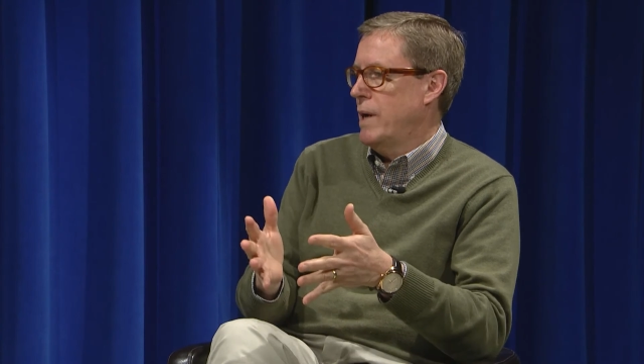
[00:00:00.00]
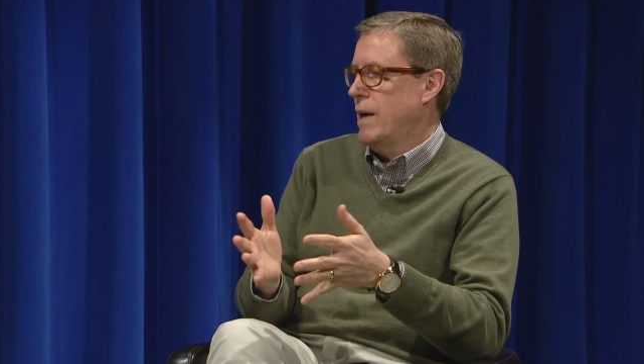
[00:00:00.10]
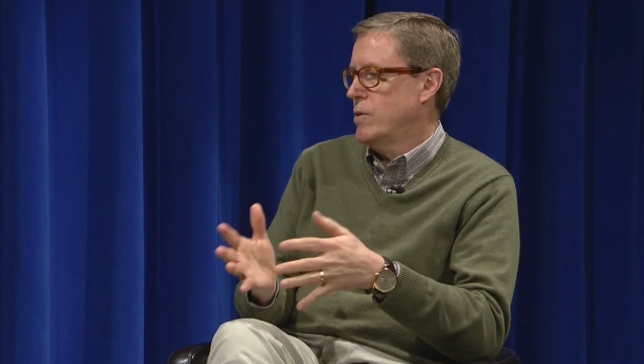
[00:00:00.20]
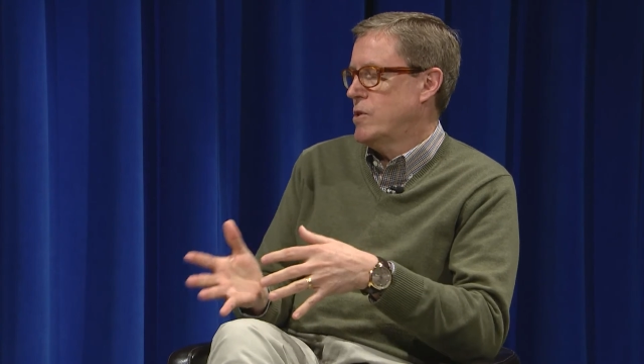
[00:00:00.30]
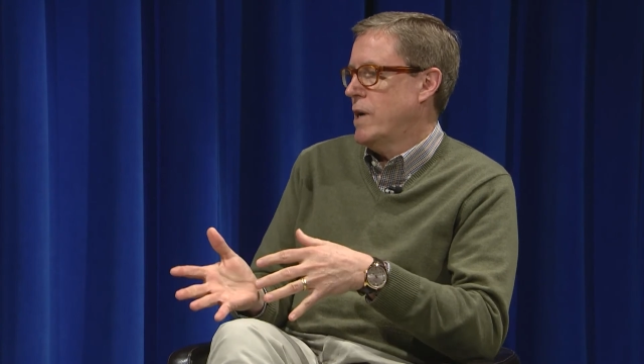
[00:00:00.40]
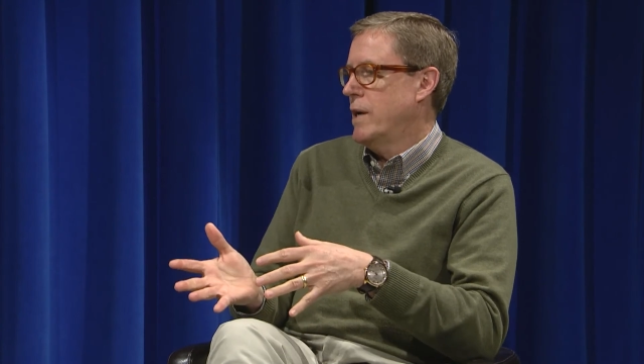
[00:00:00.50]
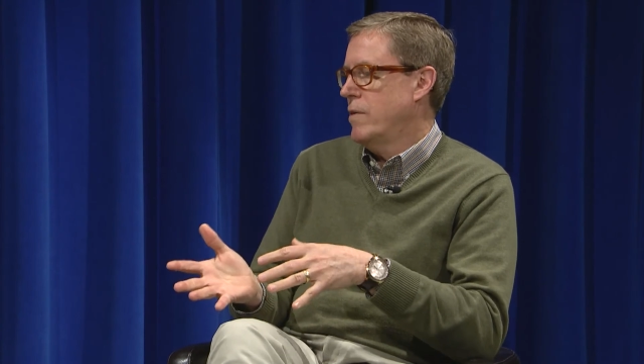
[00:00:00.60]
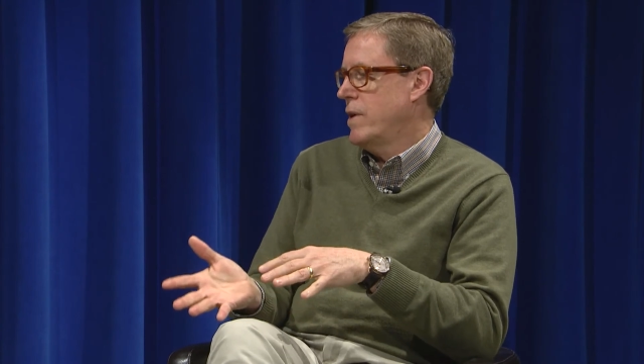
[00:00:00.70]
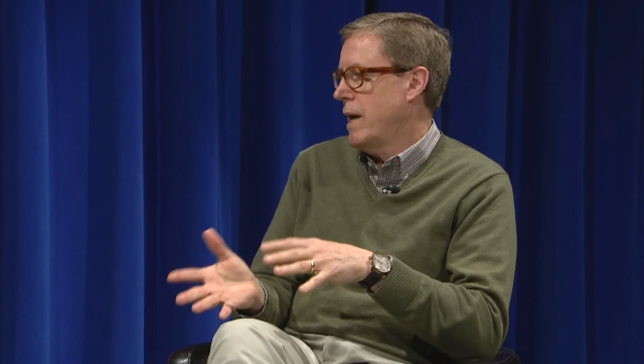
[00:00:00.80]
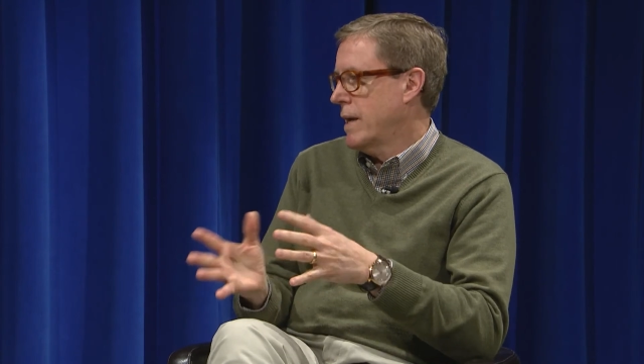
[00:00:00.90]
outside
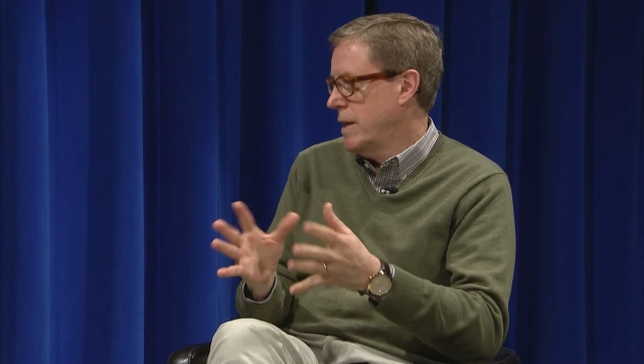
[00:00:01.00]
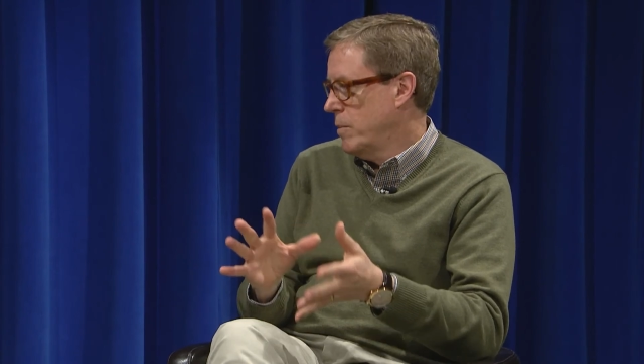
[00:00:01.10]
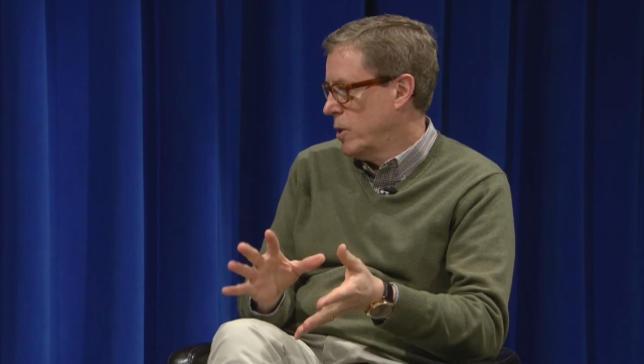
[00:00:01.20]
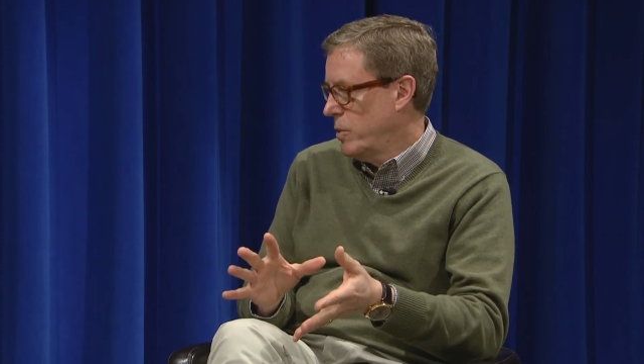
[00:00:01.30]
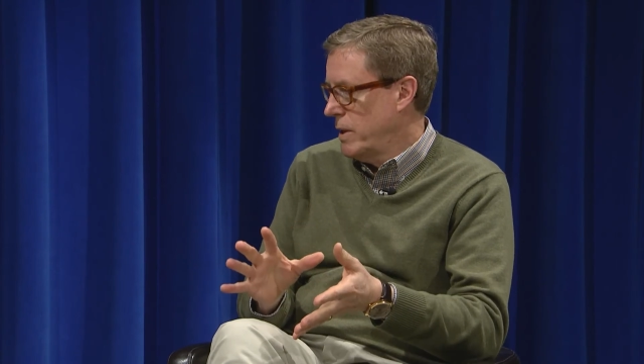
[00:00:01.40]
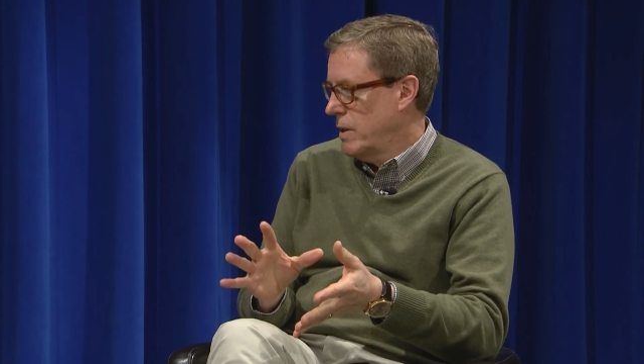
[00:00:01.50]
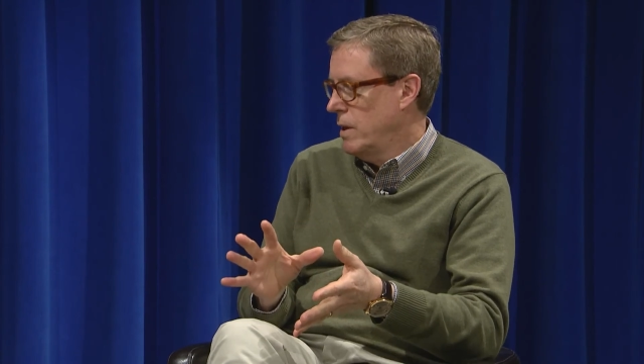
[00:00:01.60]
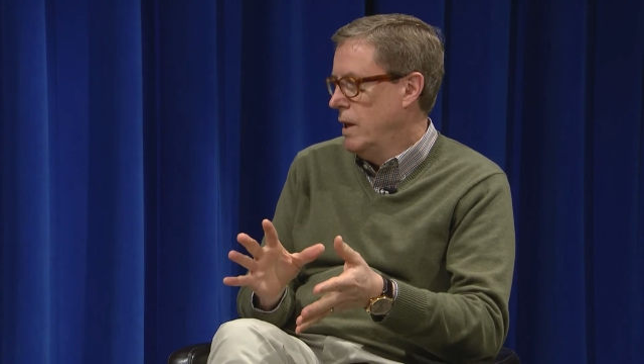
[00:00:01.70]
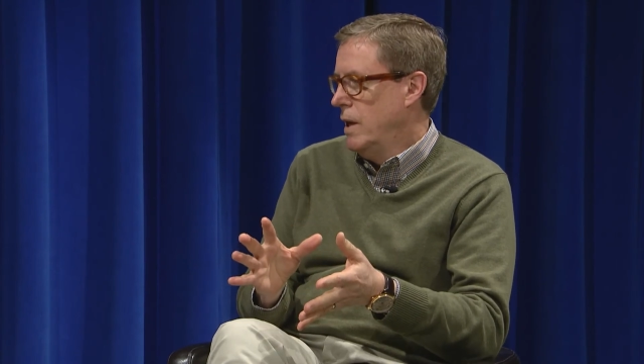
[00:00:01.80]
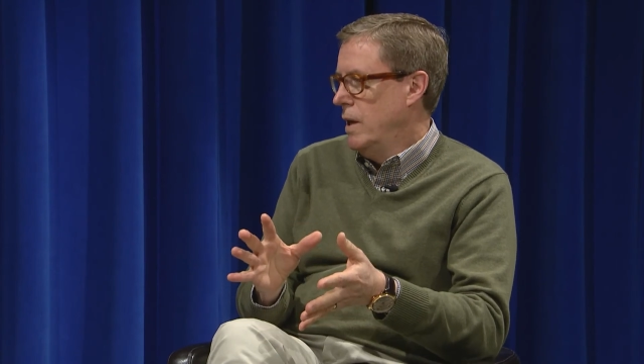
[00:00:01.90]
of the academic arena
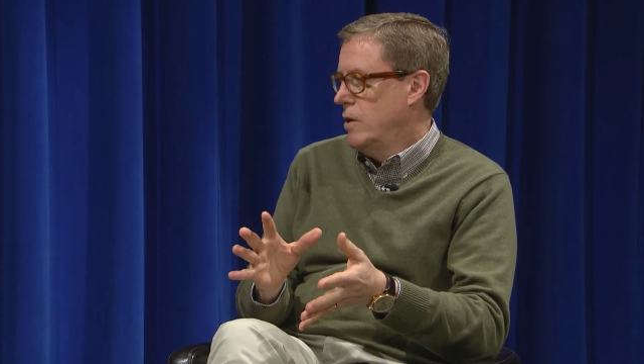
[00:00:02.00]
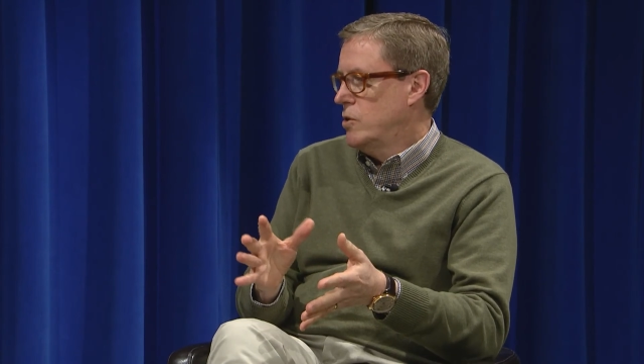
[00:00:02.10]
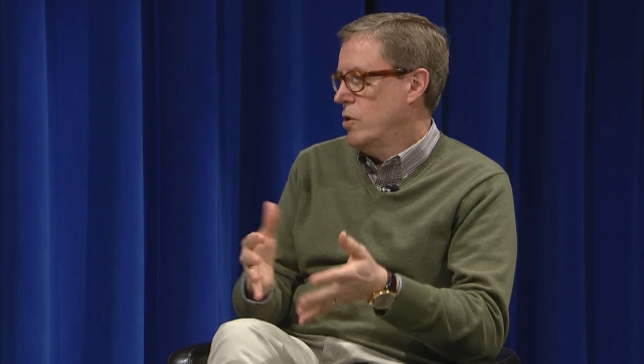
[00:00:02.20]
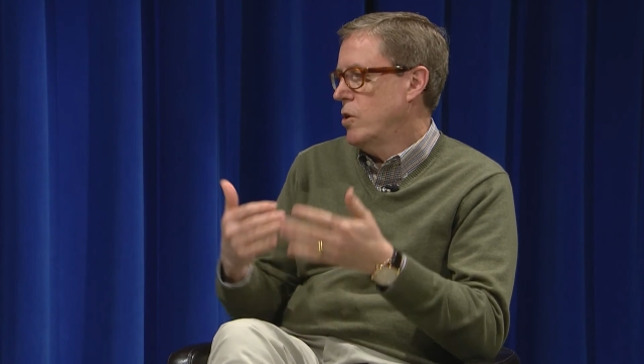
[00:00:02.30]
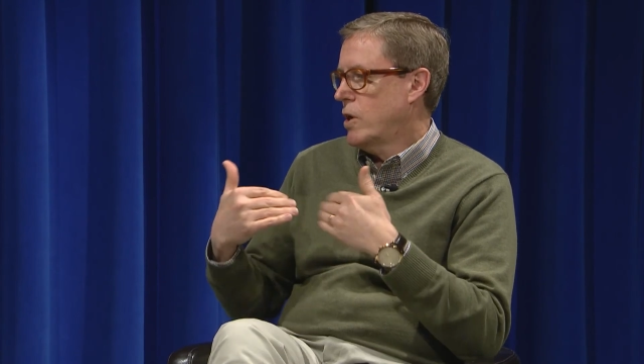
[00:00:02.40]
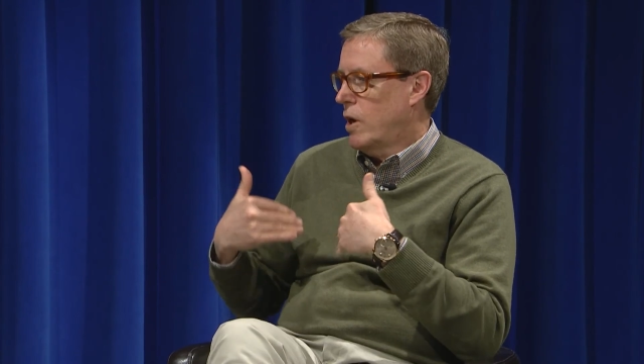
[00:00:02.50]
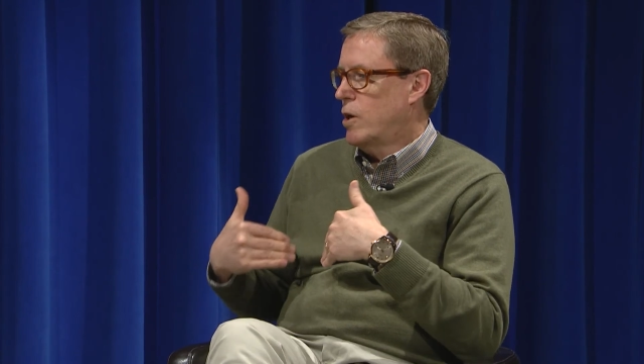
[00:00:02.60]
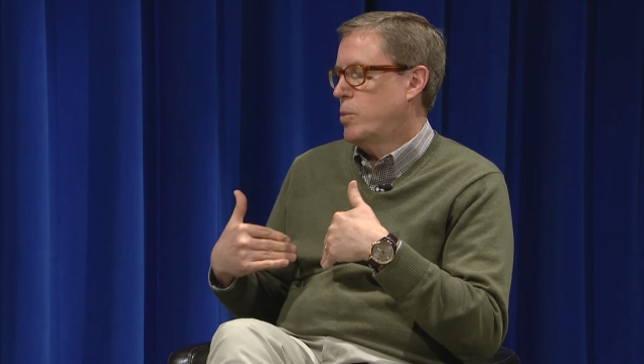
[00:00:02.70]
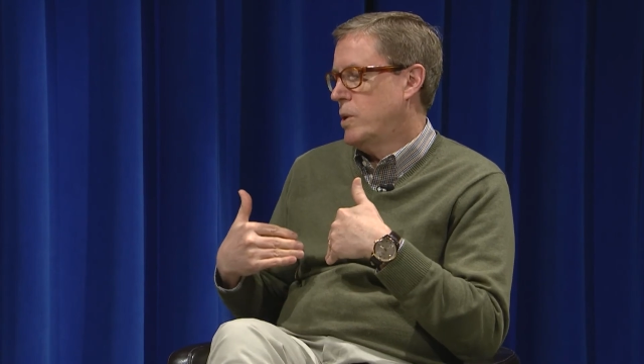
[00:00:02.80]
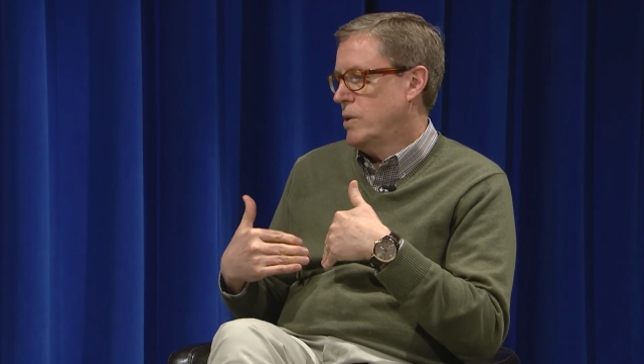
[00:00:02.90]
to look at
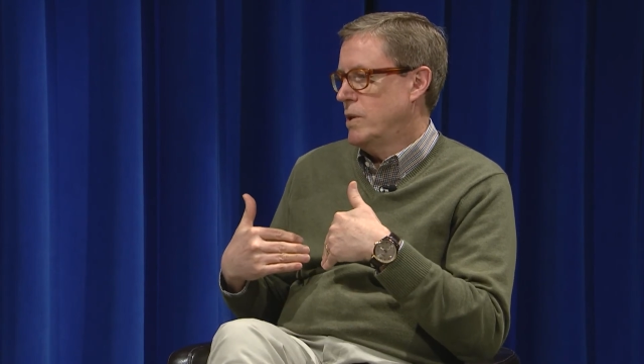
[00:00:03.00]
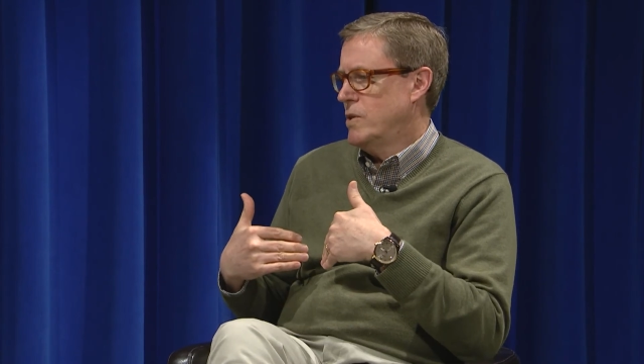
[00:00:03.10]
our world and